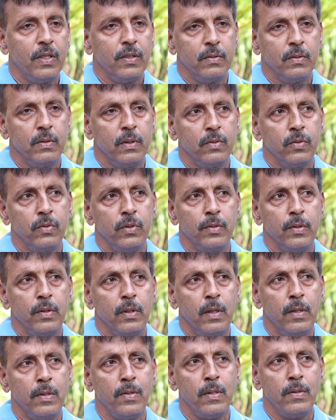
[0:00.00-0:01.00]
to the
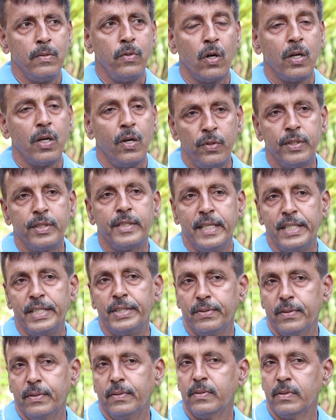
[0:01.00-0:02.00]
knockout stage.